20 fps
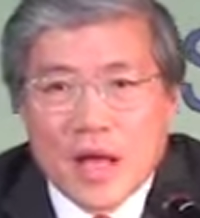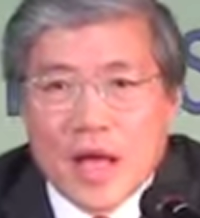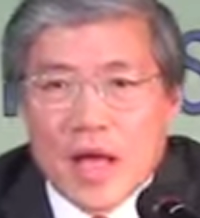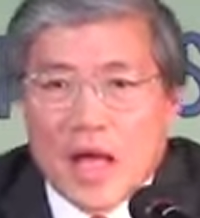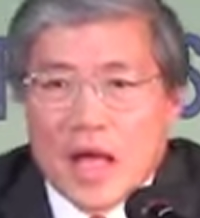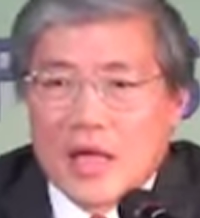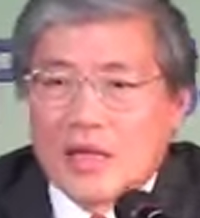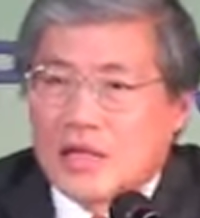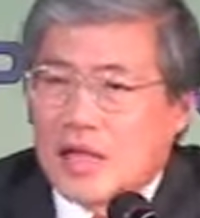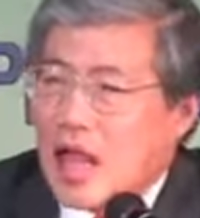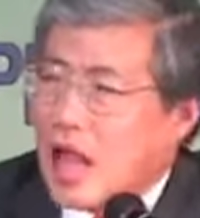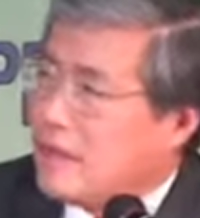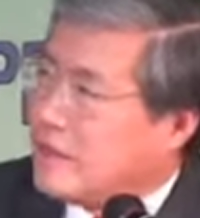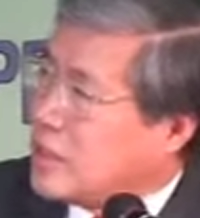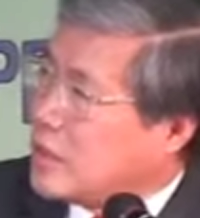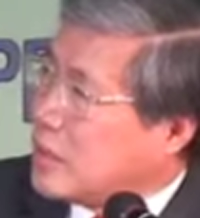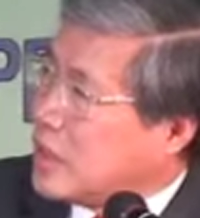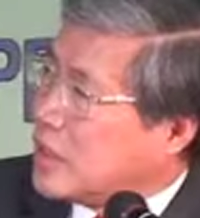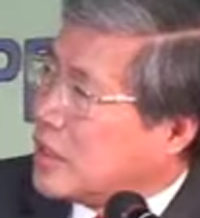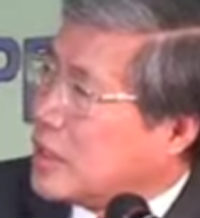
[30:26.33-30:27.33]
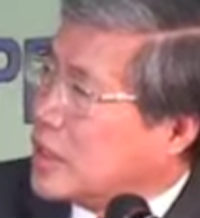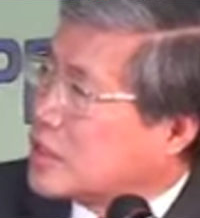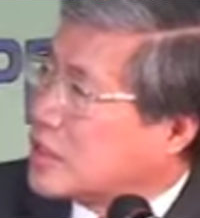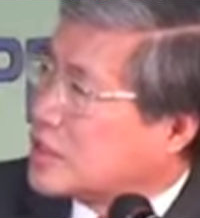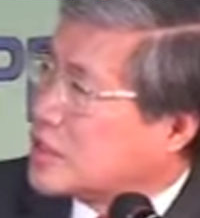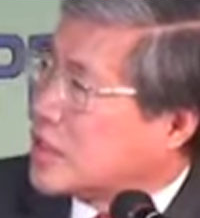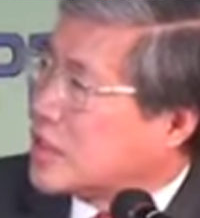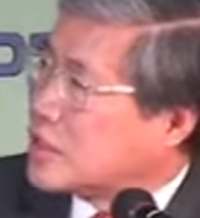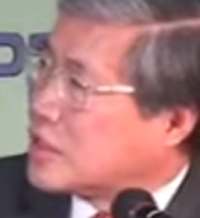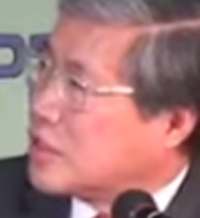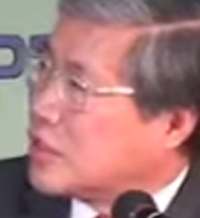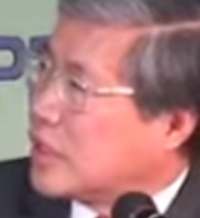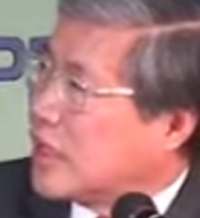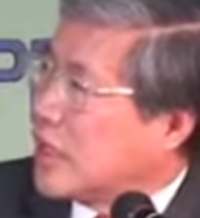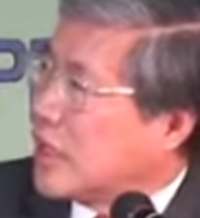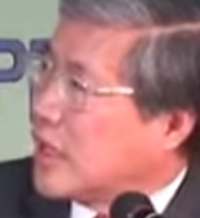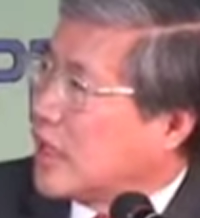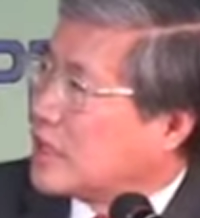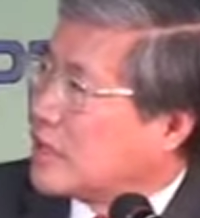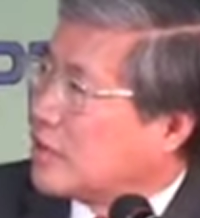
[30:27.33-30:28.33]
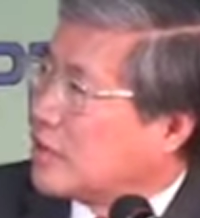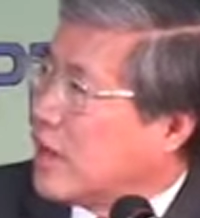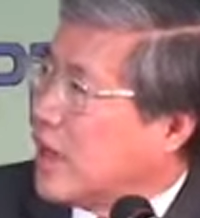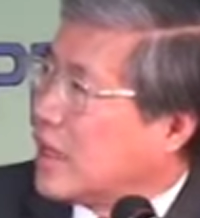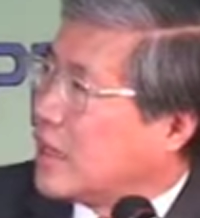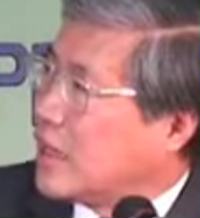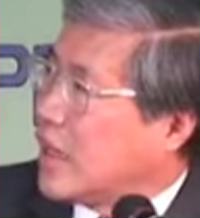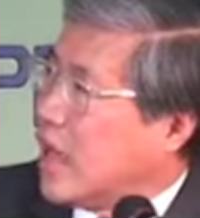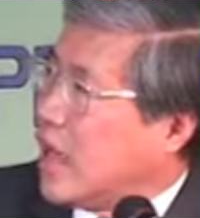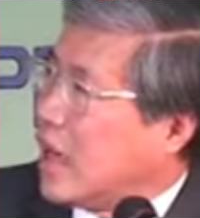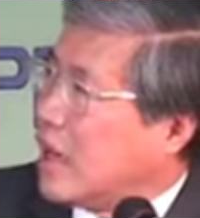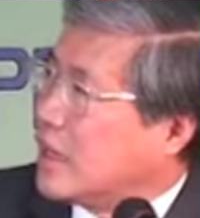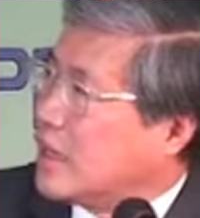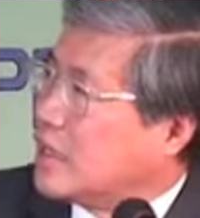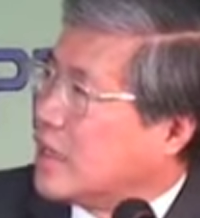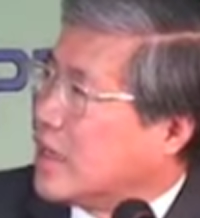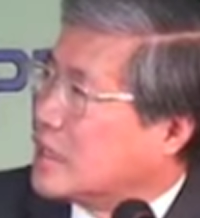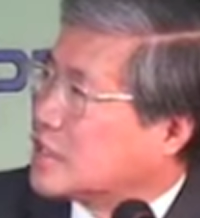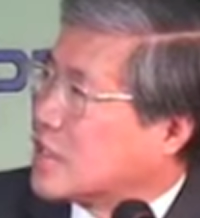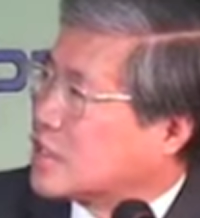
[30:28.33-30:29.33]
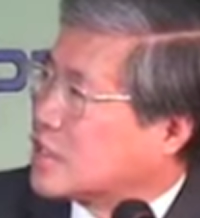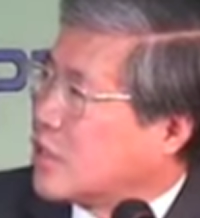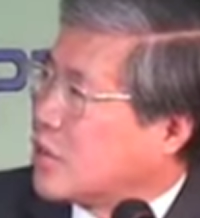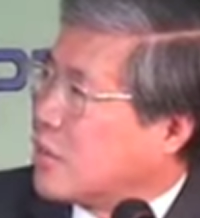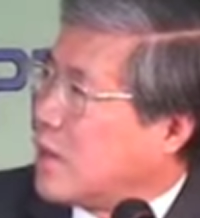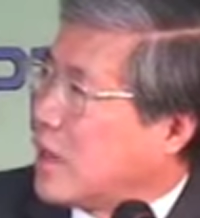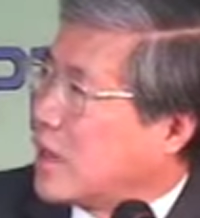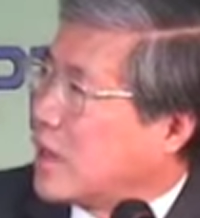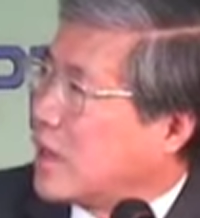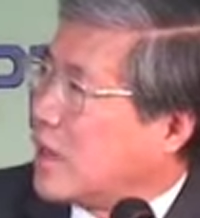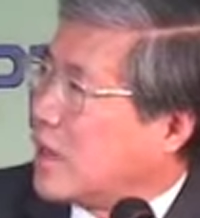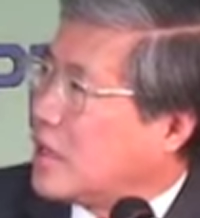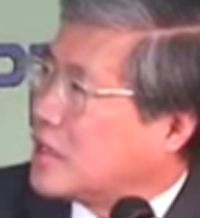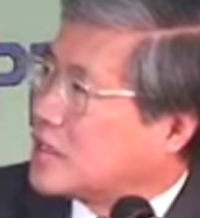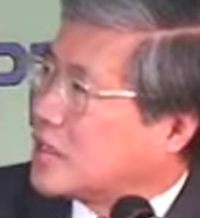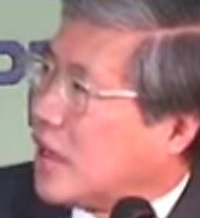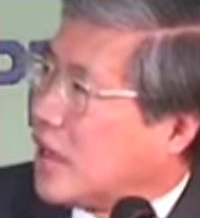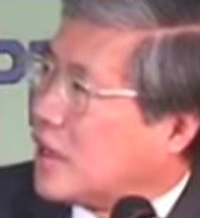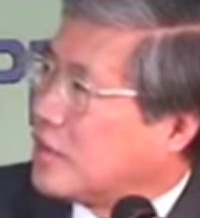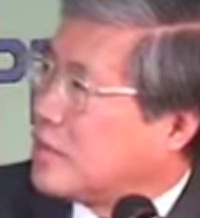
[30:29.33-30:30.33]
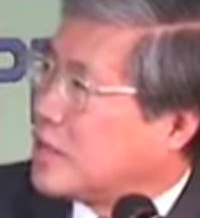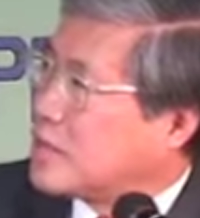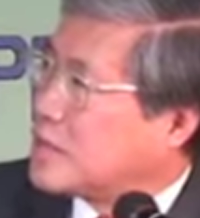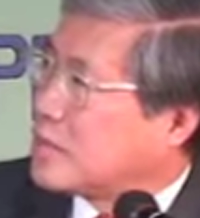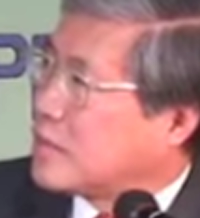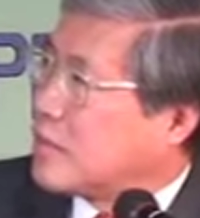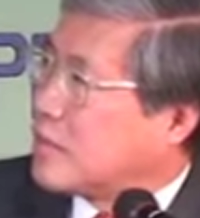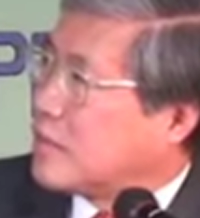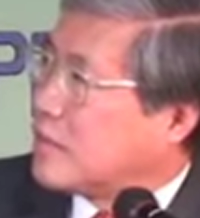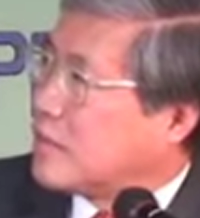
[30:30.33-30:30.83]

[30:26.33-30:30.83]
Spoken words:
And everyone is just looking at the red line and says, oh my gosh, the Irish